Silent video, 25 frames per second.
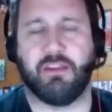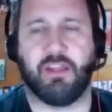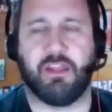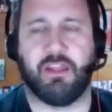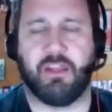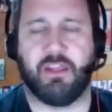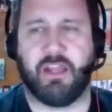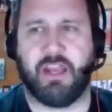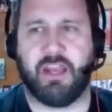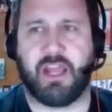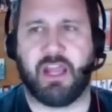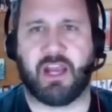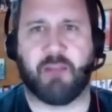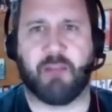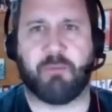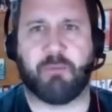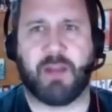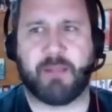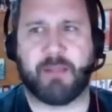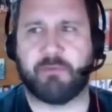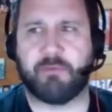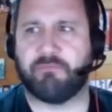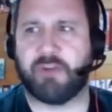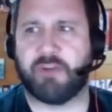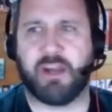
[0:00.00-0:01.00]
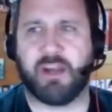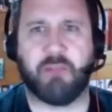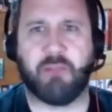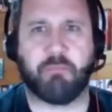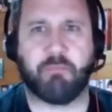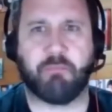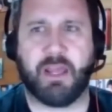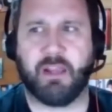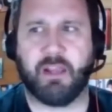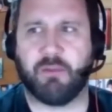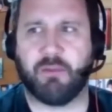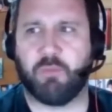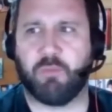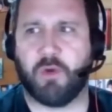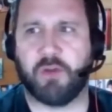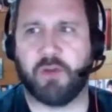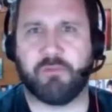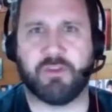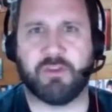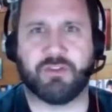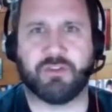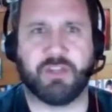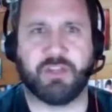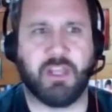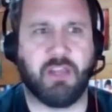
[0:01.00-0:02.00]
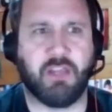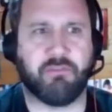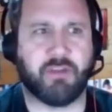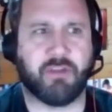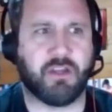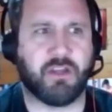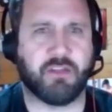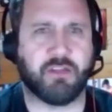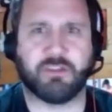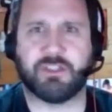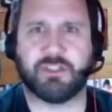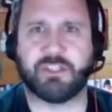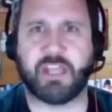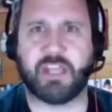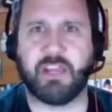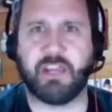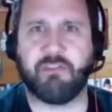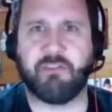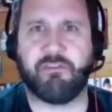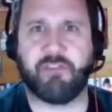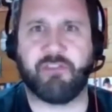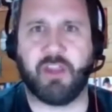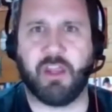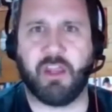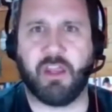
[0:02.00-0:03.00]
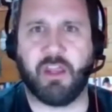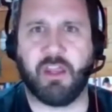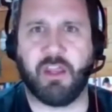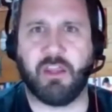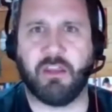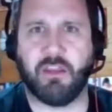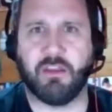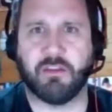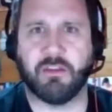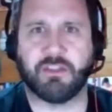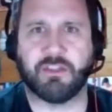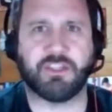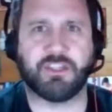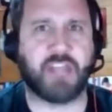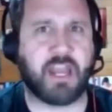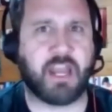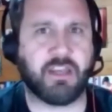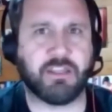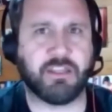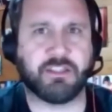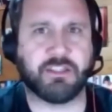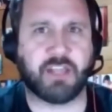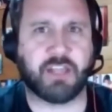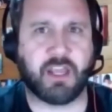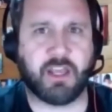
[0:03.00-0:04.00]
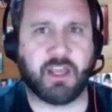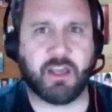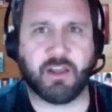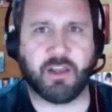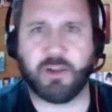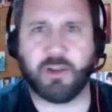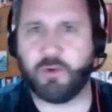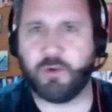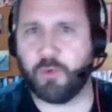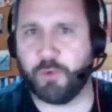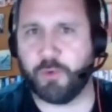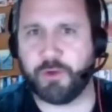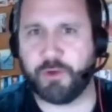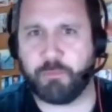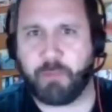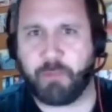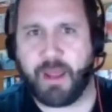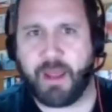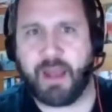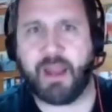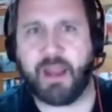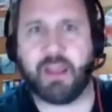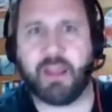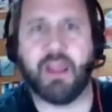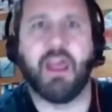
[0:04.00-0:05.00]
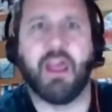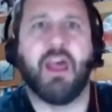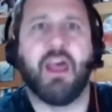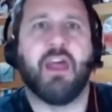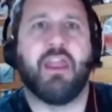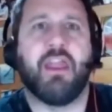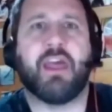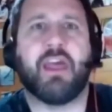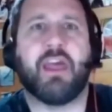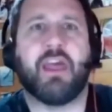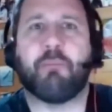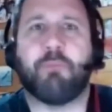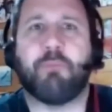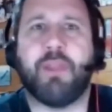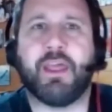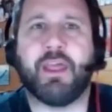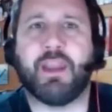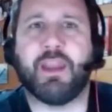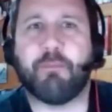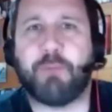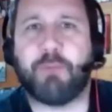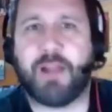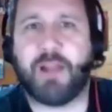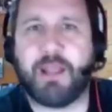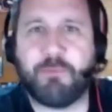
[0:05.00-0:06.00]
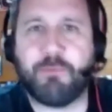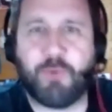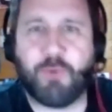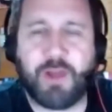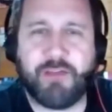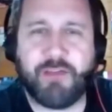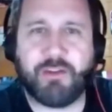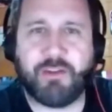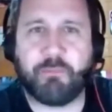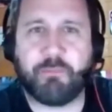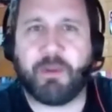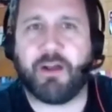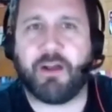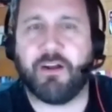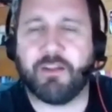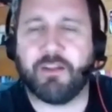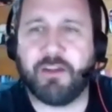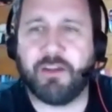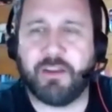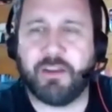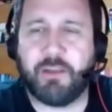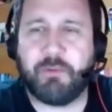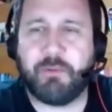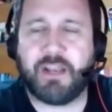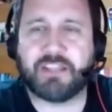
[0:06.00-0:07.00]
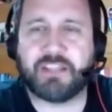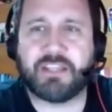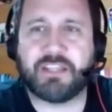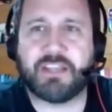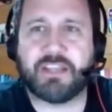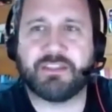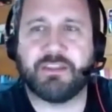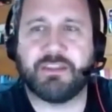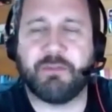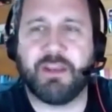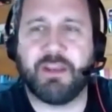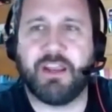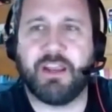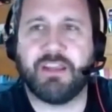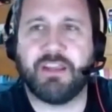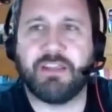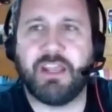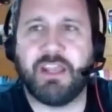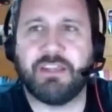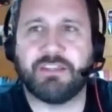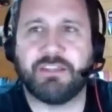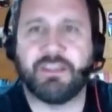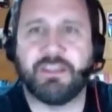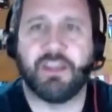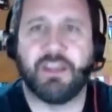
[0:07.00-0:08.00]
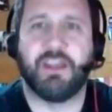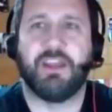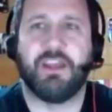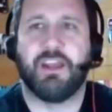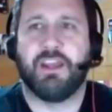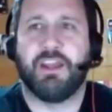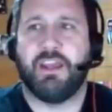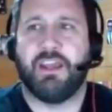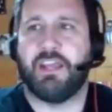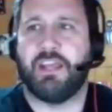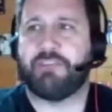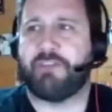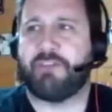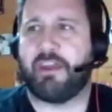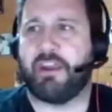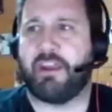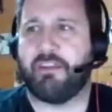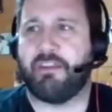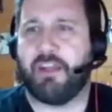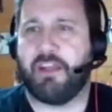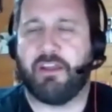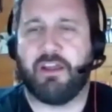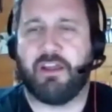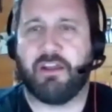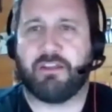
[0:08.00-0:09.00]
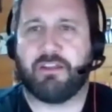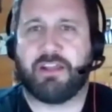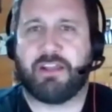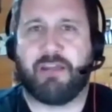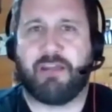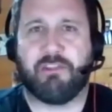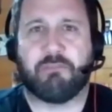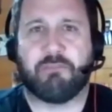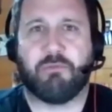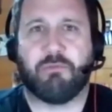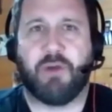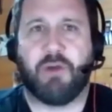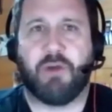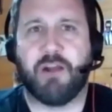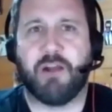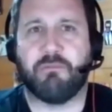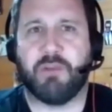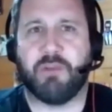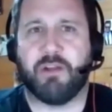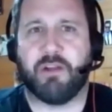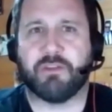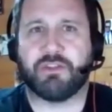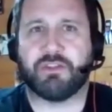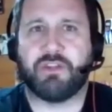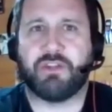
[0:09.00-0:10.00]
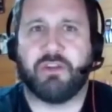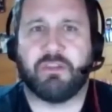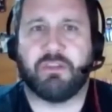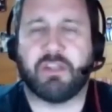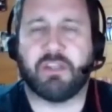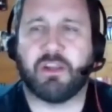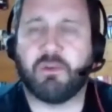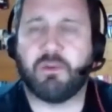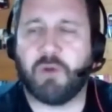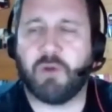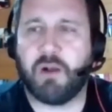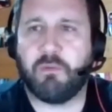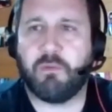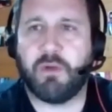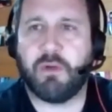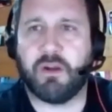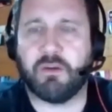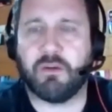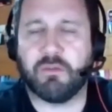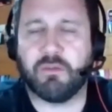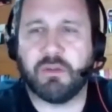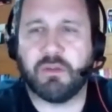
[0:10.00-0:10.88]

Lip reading: they're going to play running back, wide receiver, safety, centre, quarterback. they're going to play him all over the park, aren't they? He's found a comfortable home last year and did quite well.